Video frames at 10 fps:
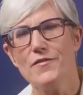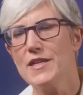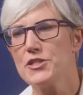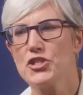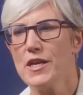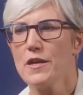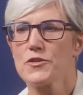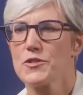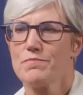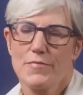of these
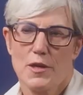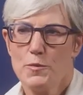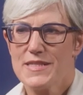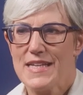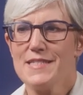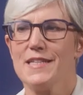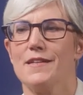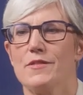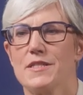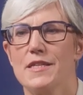years, it was
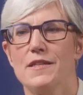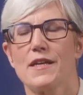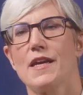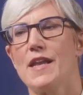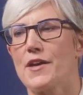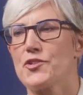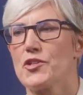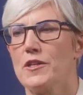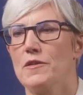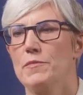easy to see the
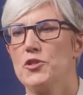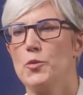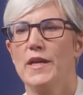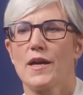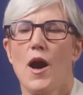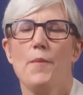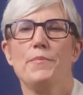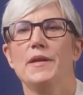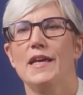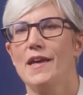connection between a
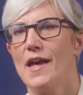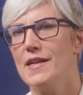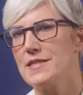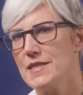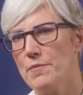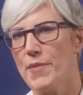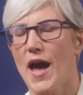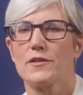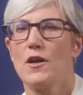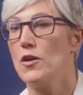company and its
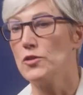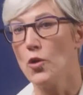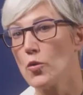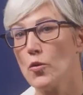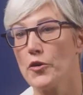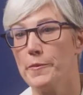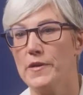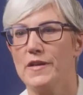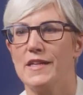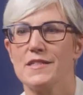impact on local
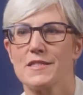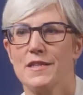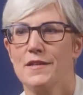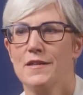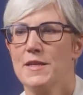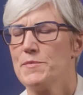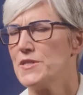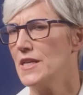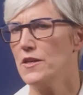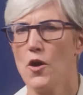communities.
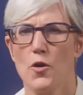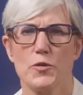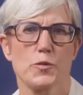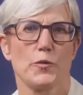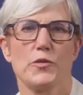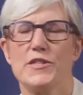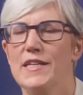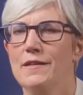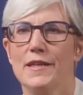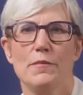CEOs would
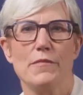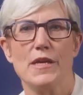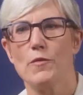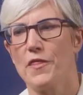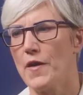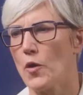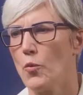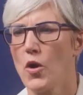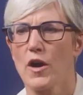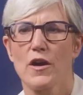routinely meet with their
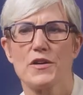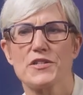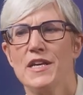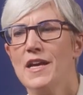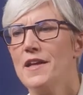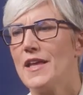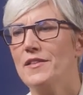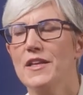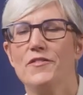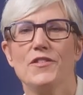workers, they
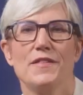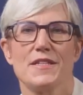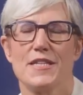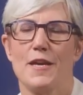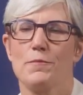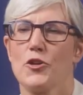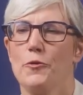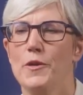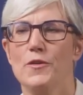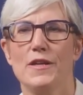lived in the same
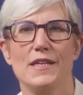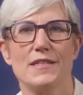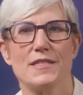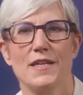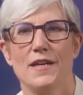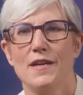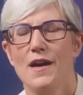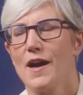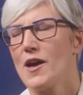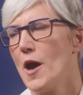communities,
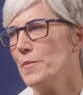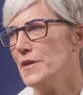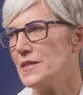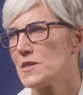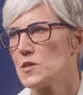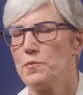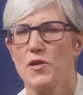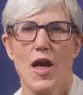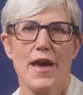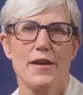a company's
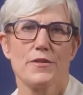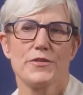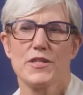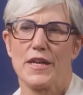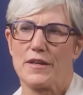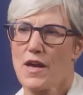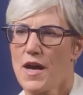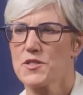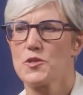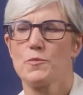suppliers and
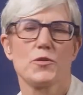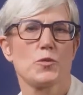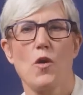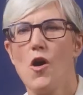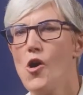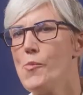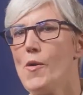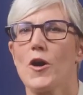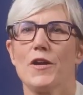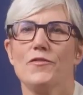customers were all
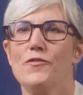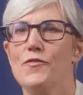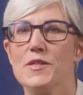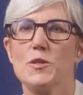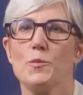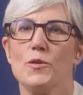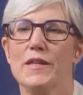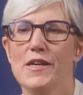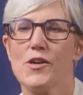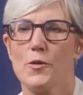part of a visible
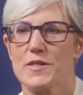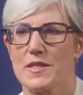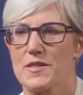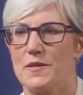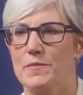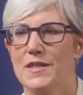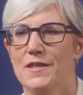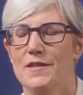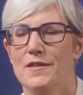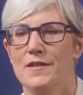ecosystem.
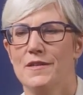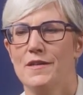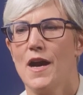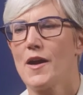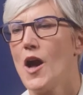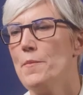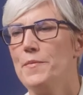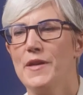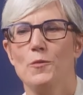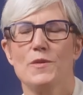A
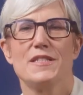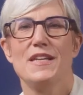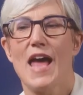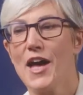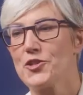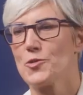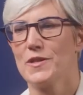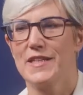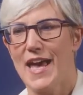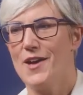company was
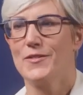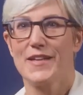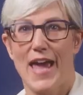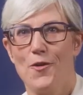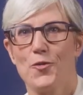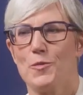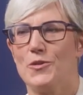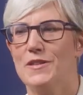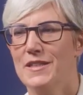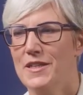naturally held
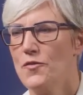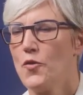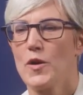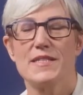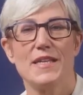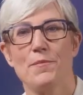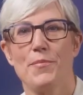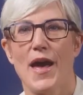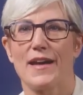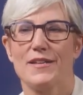accountable for its
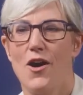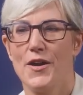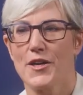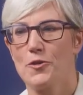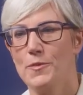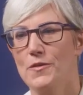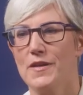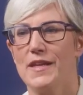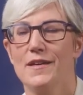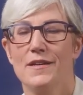impact on a
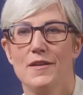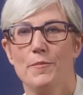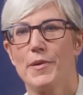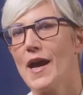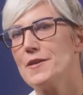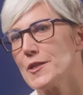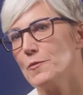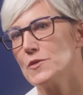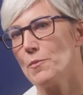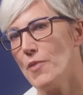community because
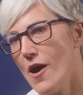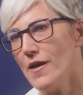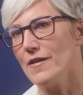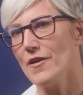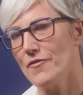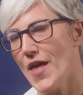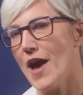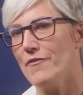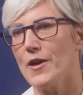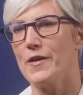it was a part of
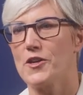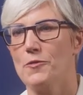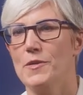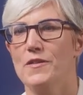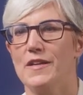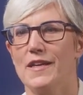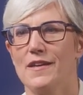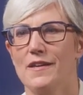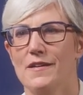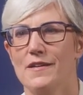that very community.